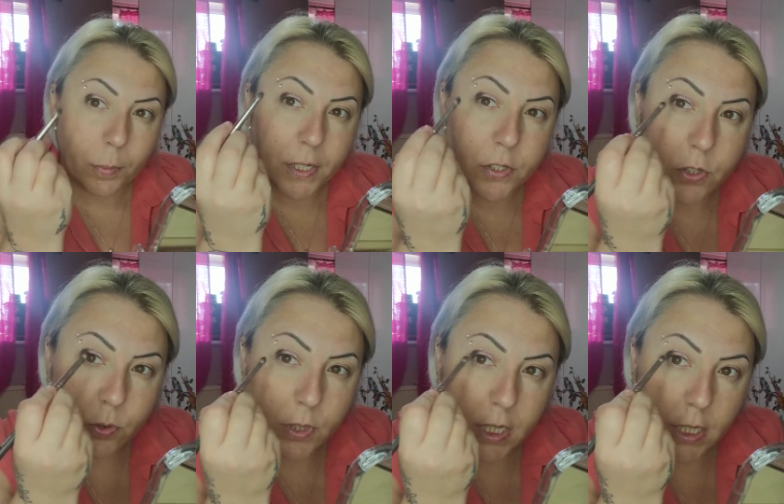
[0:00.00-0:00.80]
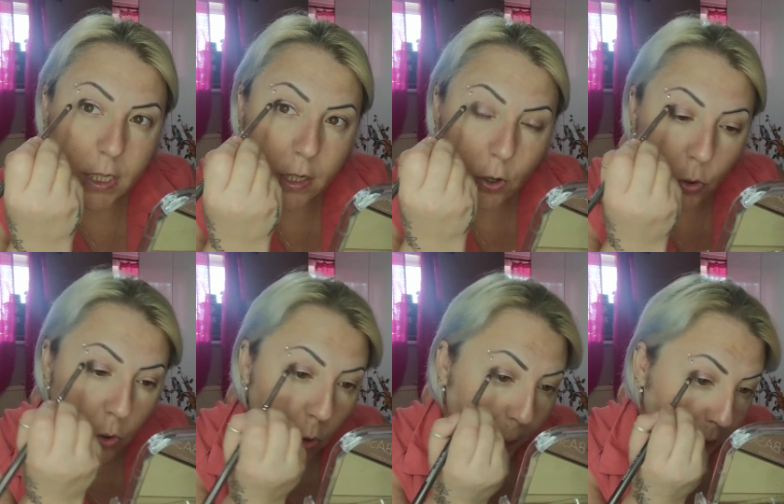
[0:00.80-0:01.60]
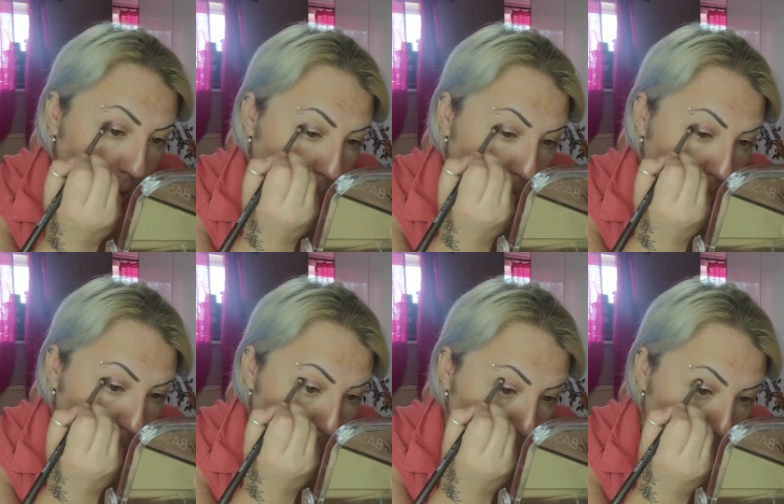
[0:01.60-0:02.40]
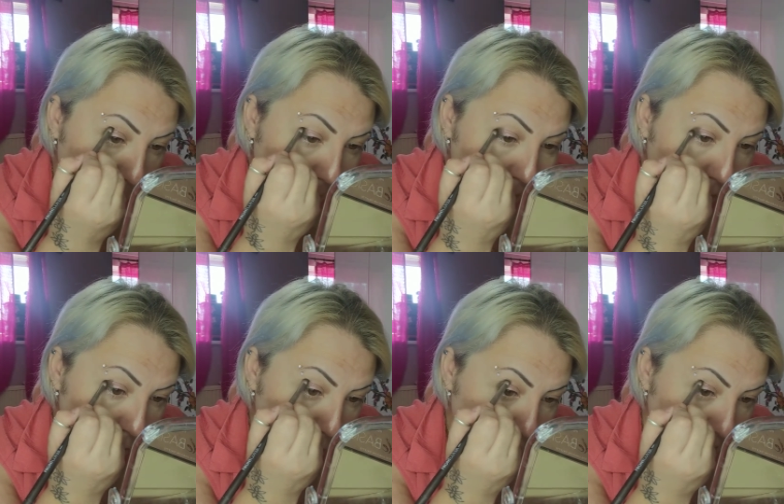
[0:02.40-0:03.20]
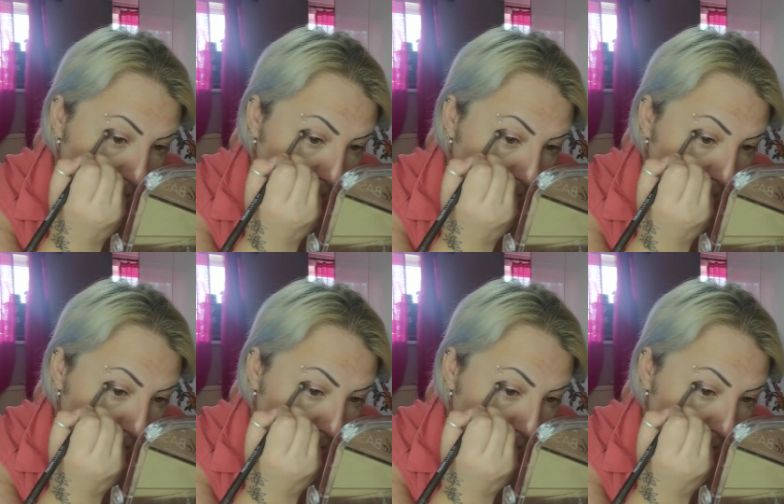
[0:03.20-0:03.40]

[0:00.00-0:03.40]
into the up a little bit. I've got hooded